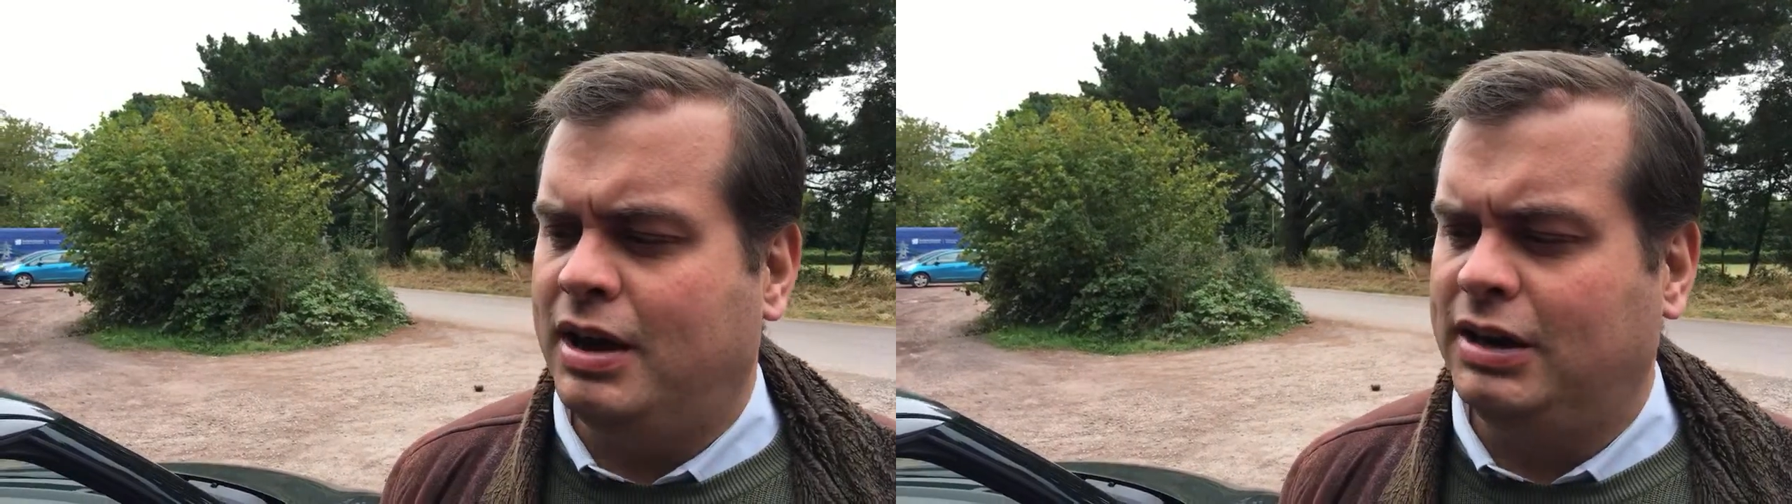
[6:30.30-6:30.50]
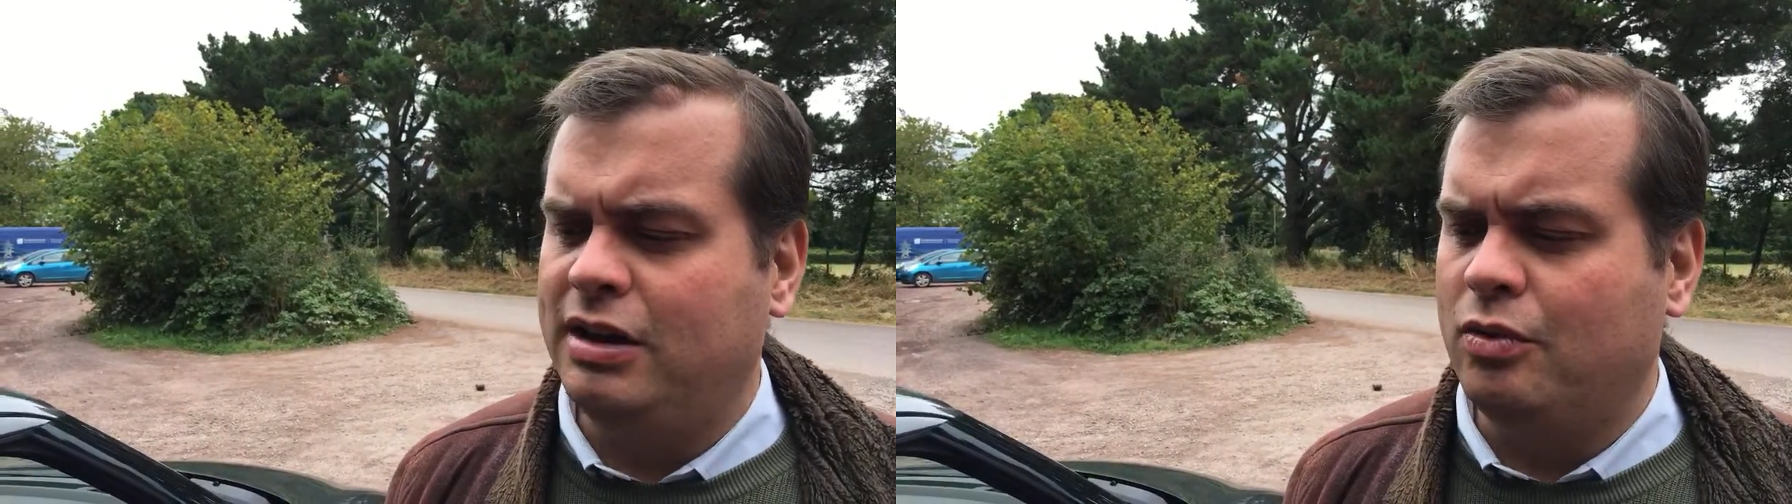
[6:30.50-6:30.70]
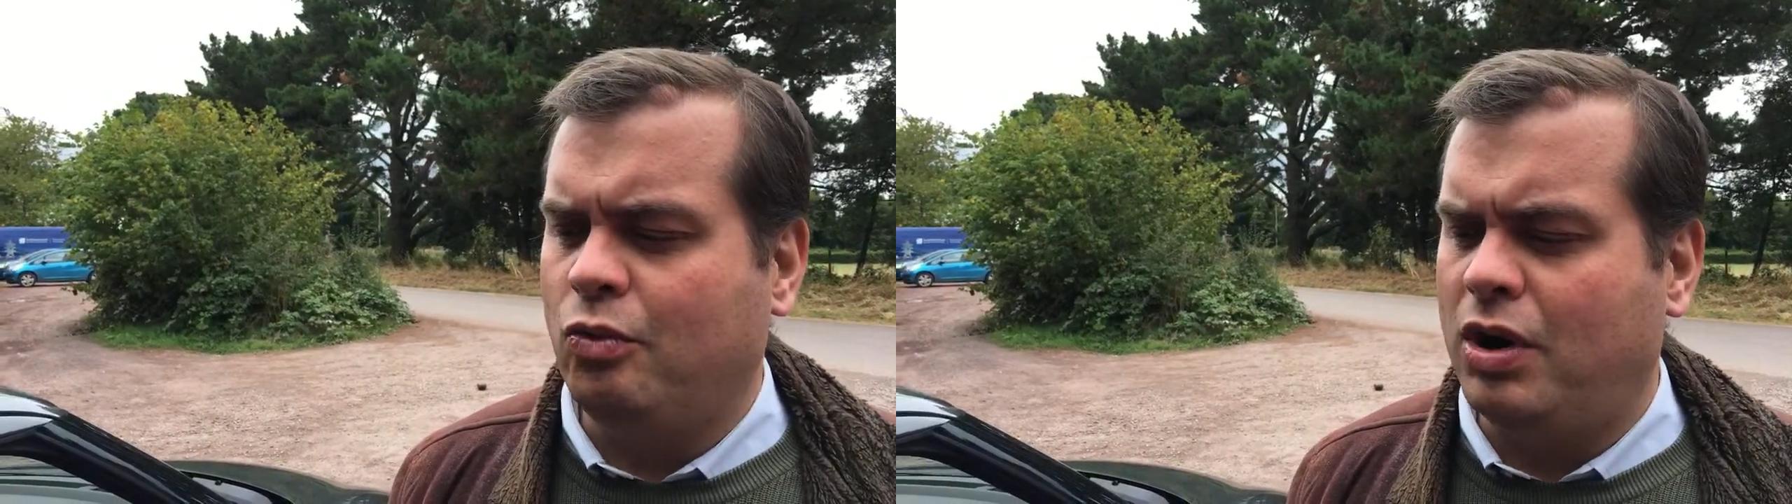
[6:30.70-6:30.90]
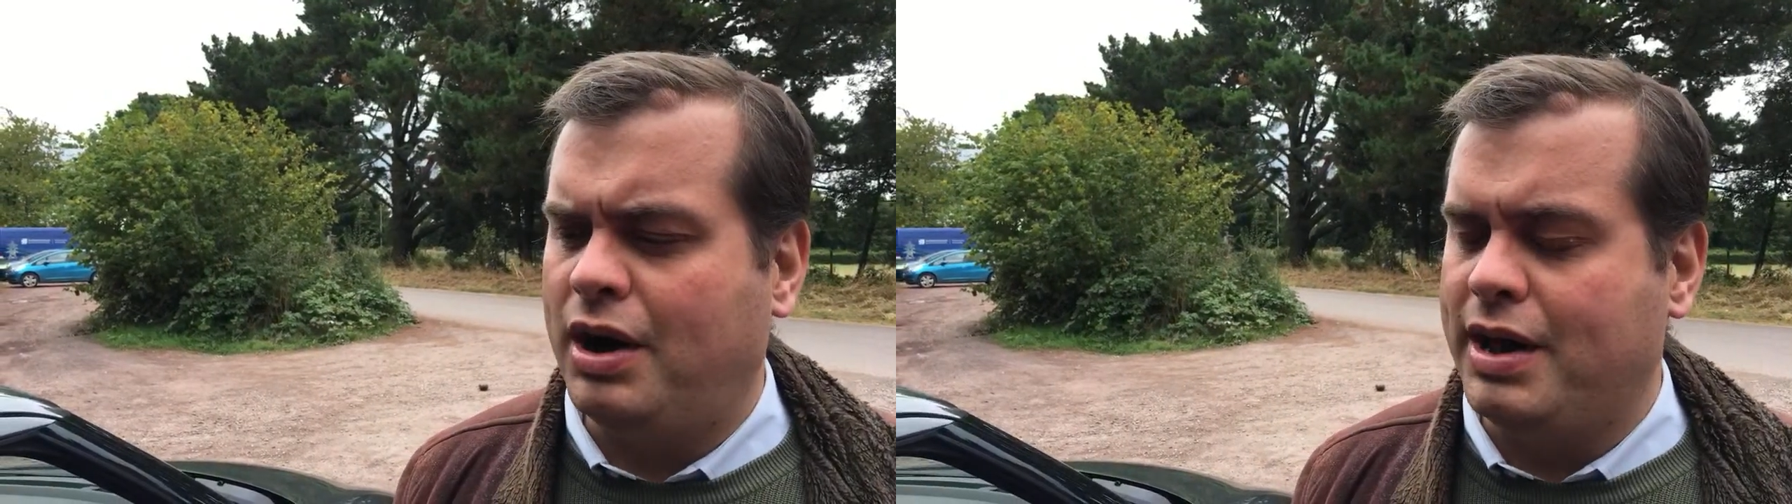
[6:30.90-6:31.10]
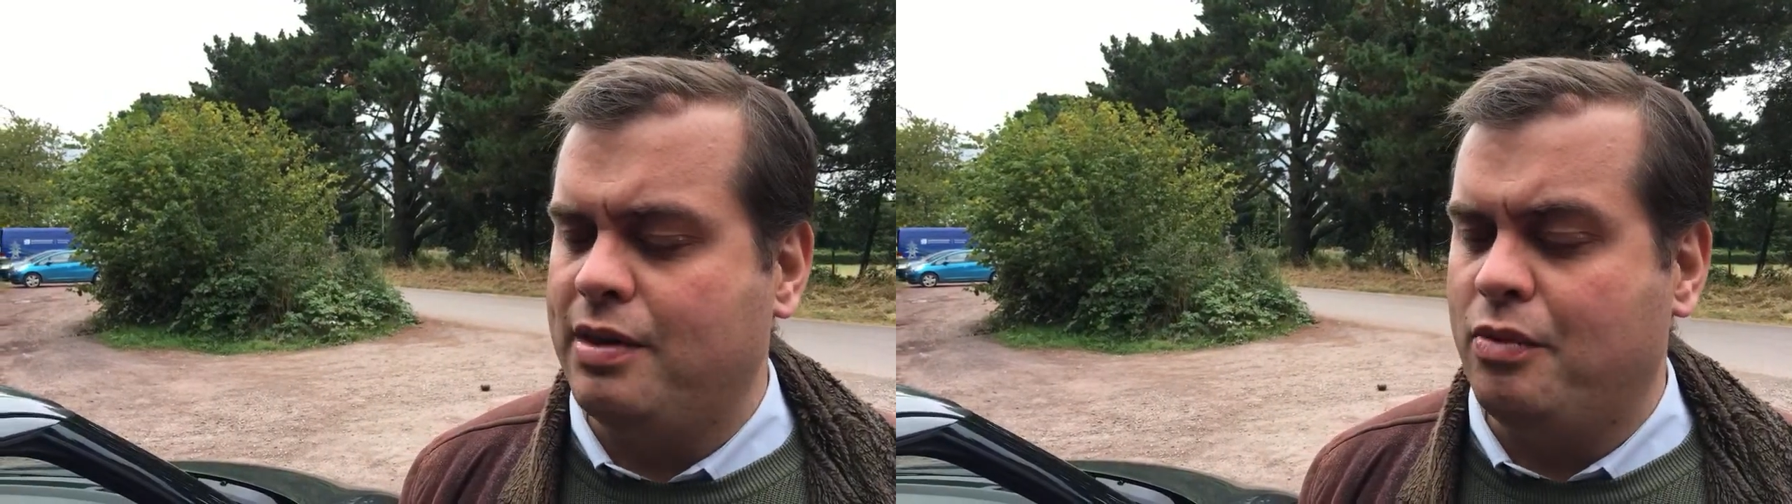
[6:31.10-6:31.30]
I don't know
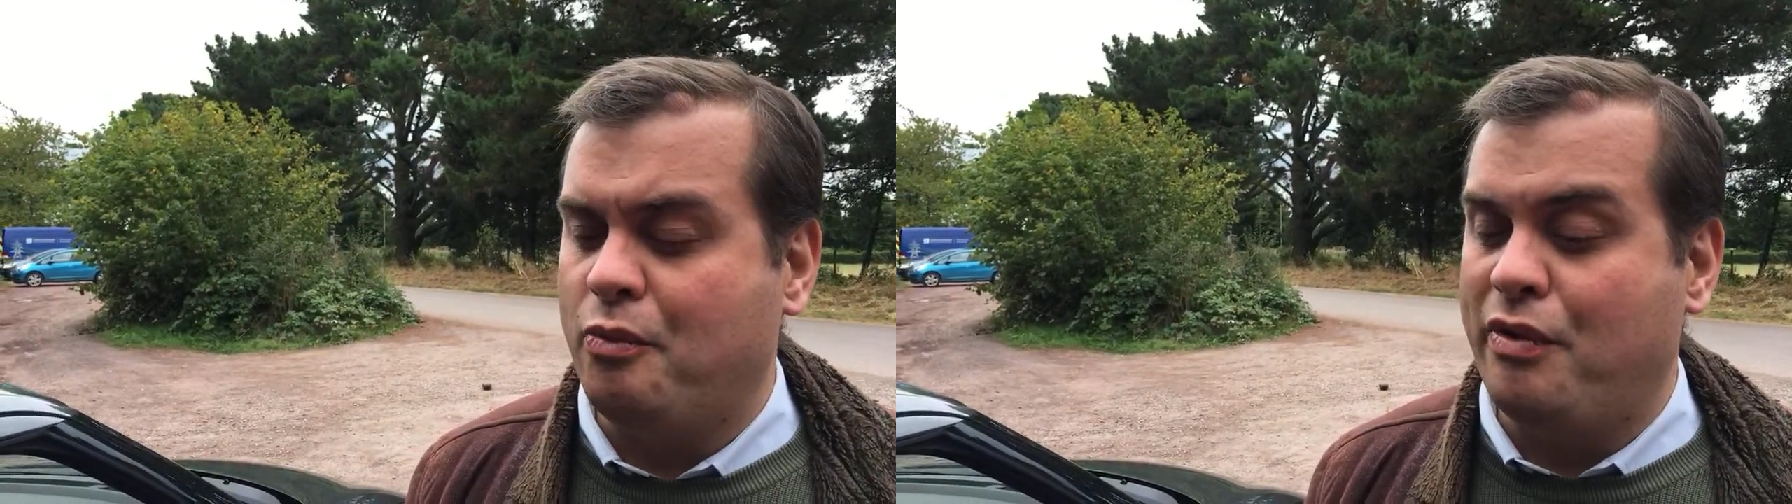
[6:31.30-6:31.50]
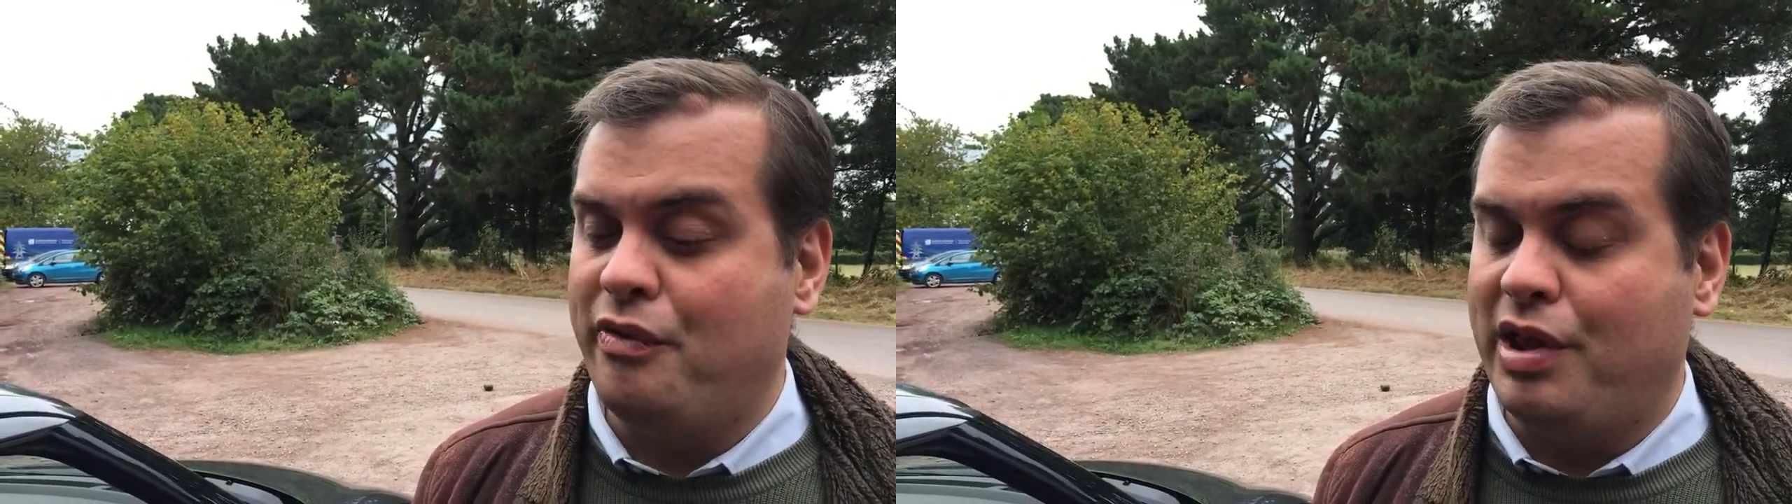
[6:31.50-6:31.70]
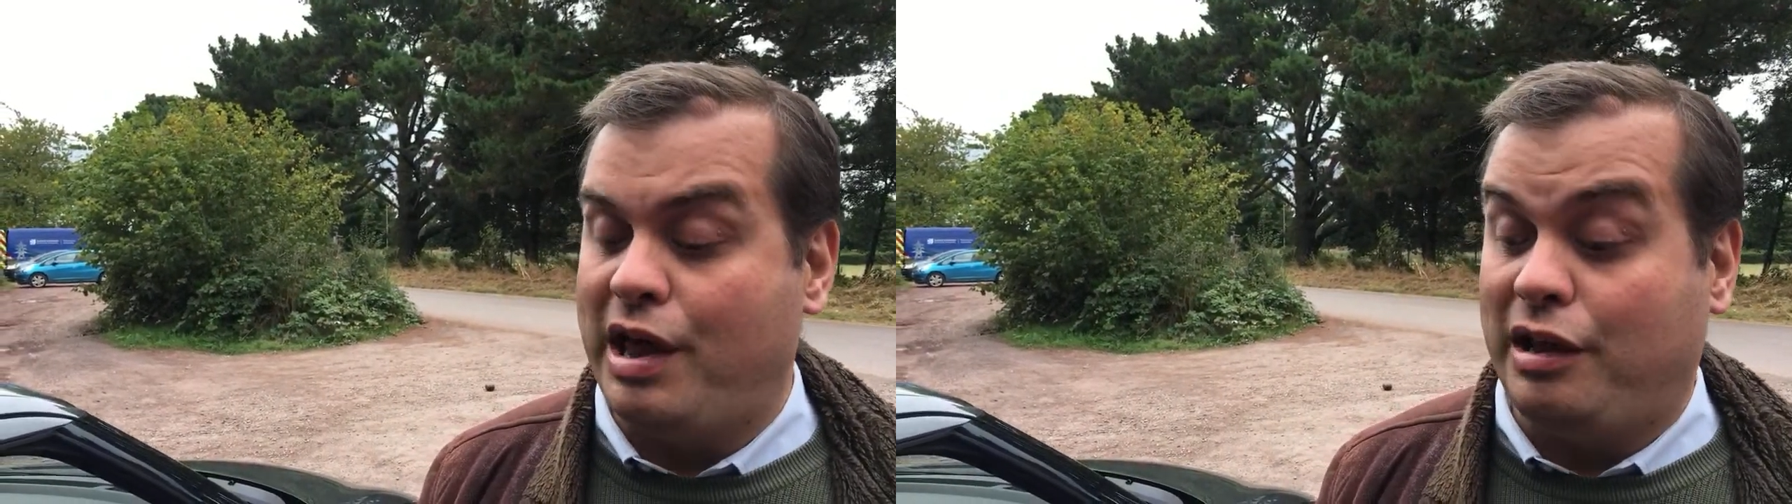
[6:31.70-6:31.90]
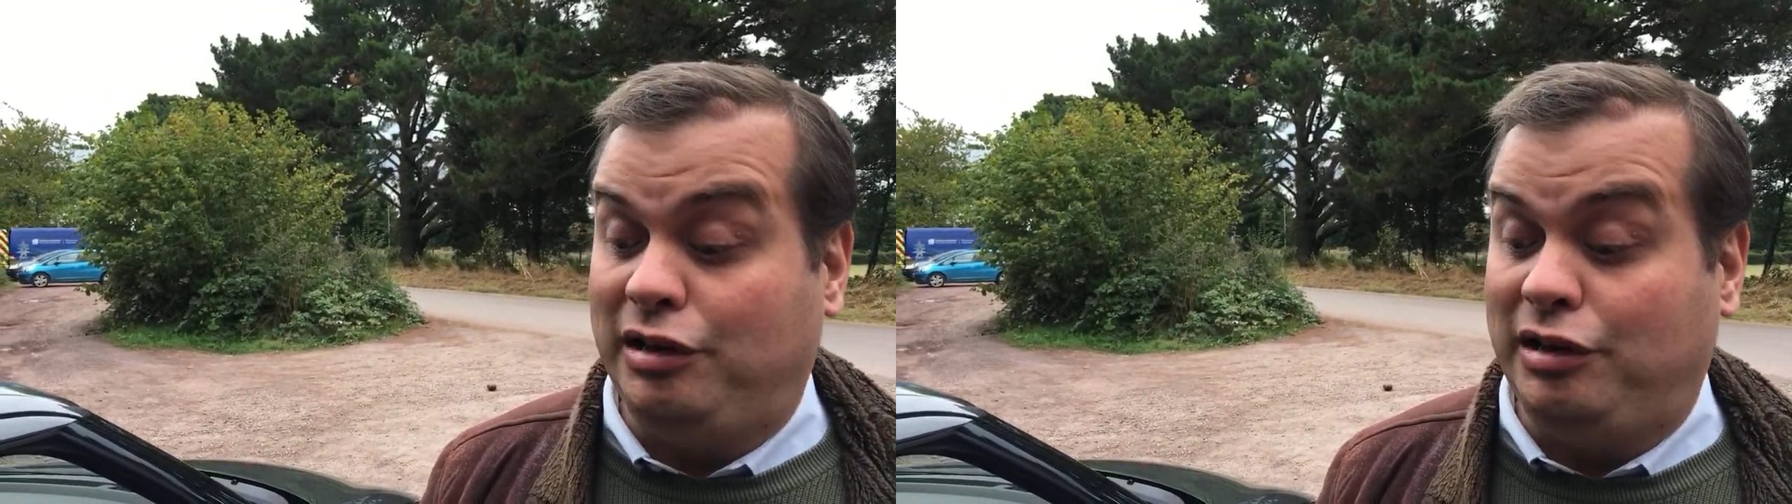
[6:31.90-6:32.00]
why, with a